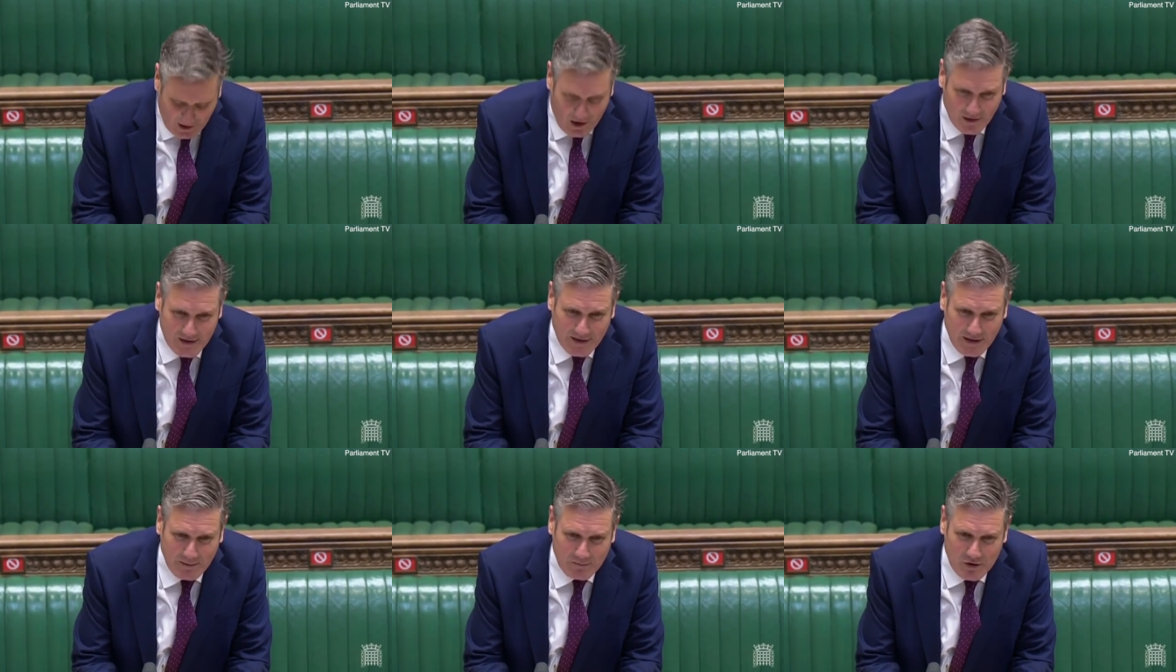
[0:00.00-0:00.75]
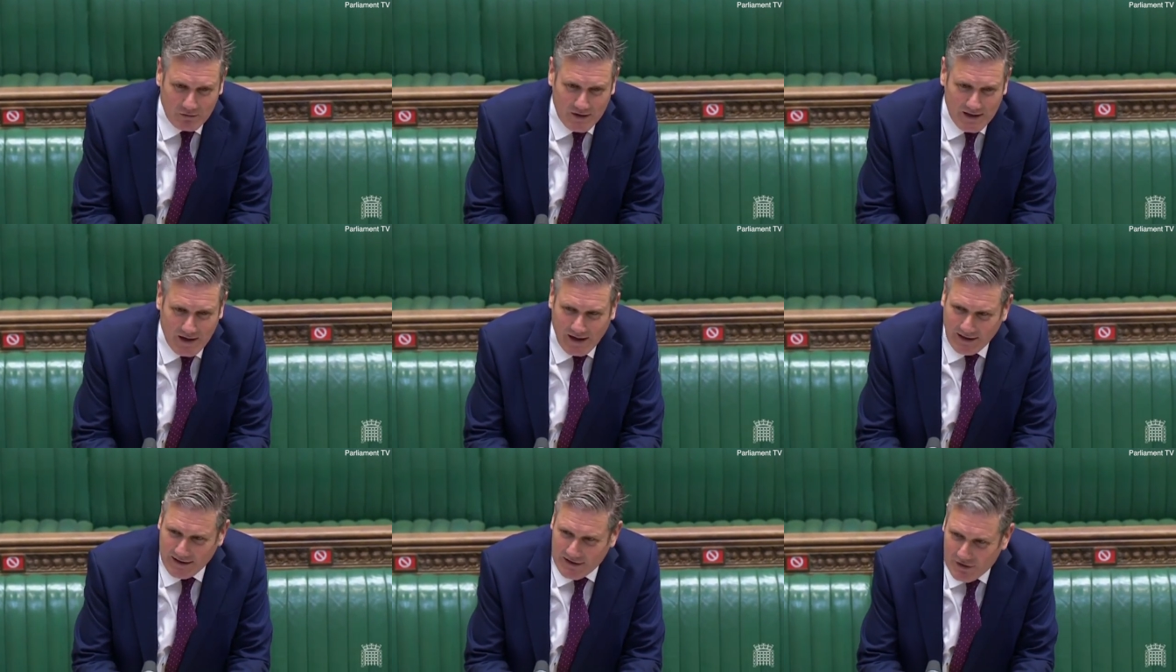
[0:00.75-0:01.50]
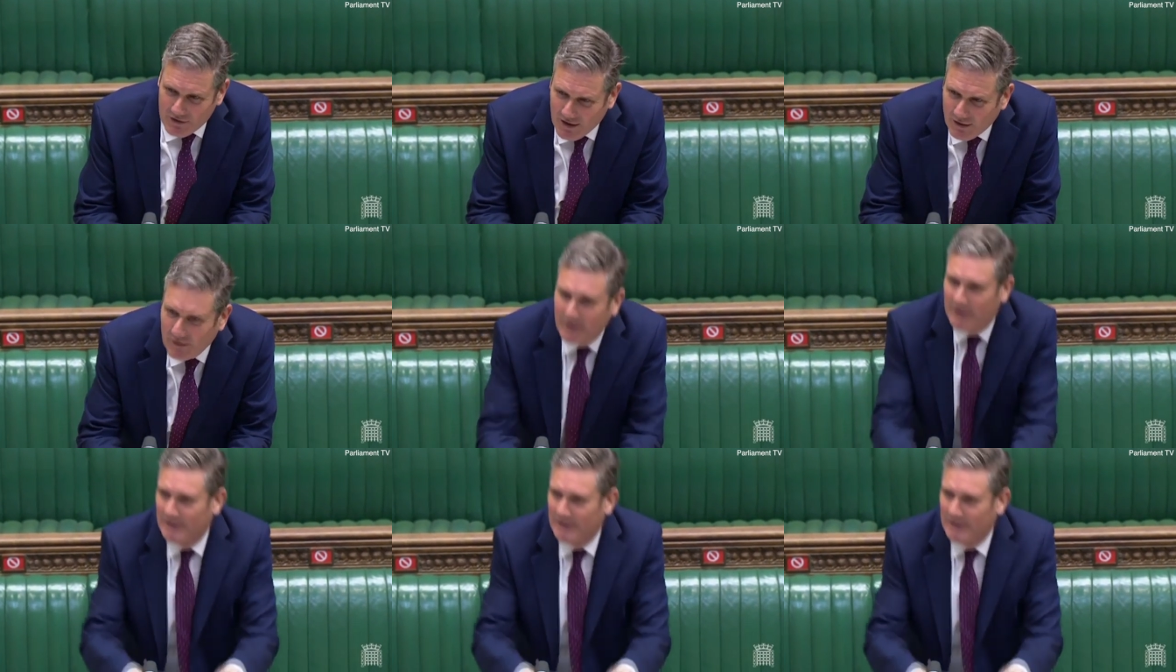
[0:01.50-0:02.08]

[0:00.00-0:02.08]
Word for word: ask him to resign? Yes or no?